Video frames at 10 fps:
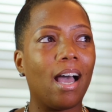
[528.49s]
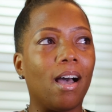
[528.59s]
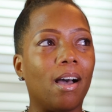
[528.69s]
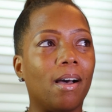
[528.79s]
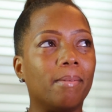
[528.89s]

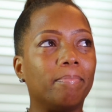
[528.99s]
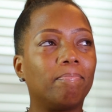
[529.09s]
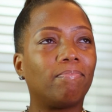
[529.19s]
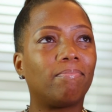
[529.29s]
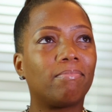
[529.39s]

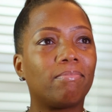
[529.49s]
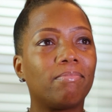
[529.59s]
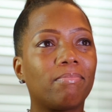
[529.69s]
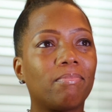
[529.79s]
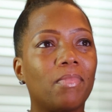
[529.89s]

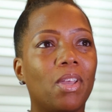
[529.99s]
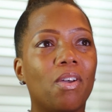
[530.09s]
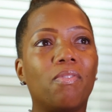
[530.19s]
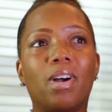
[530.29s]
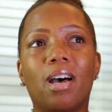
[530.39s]

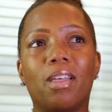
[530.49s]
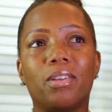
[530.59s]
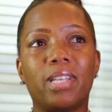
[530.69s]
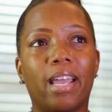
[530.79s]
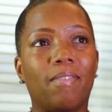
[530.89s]
for
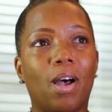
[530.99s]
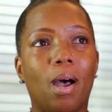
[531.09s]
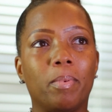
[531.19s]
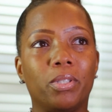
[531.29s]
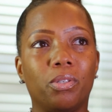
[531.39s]
others to have an
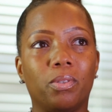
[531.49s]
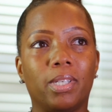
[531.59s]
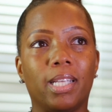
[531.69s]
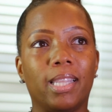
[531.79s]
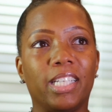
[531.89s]

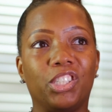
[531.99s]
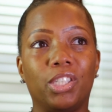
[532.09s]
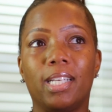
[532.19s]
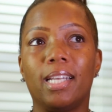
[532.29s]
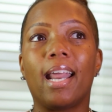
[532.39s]
opportunity that
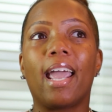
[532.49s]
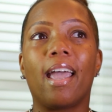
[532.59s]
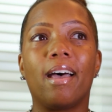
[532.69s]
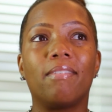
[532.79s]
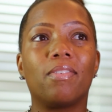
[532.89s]
she didn't
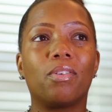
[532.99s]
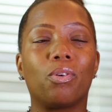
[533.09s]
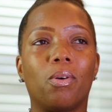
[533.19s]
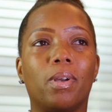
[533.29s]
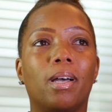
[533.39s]
have
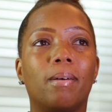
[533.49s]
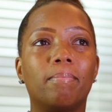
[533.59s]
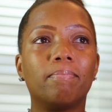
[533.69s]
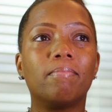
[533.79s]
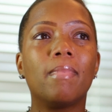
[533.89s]
growing up,
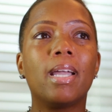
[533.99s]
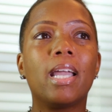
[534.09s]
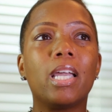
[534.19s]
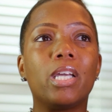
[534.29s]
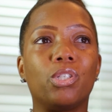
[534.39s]

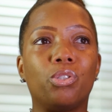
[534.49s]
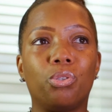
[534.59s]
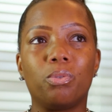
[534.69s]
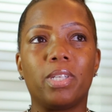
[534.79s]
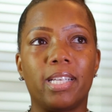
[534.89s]
is a
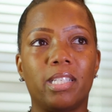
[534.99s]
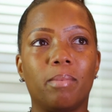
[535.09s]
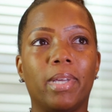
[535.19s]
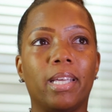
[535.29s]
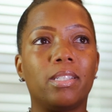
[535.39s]
true
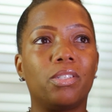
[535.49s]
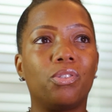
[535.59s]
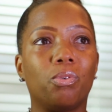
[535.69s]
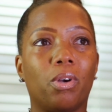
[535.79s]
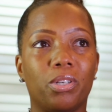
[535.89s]
testament
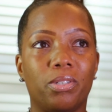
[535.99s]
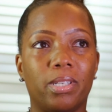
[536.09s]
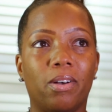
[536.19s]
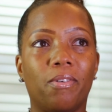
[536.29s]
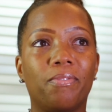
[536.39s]
to
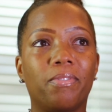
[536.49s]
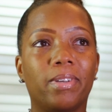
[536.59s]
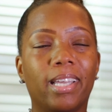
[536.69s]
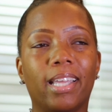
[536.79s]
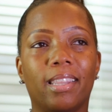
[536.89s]
herself
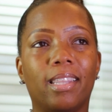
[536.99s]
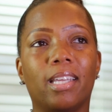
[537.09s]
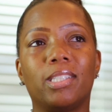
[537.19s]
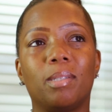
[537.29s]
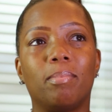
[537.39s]
and the
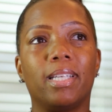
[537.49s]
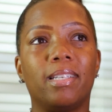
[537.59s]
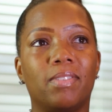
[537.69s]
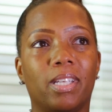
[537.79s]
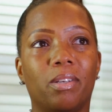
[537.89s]
things she
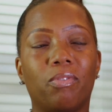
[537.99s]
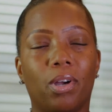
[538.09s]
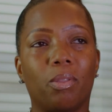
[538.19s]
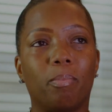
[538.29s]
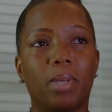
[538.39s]
believes in for
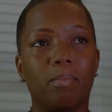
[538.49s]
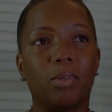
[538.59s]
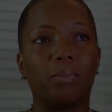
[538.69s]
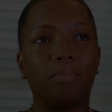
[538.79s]
other people.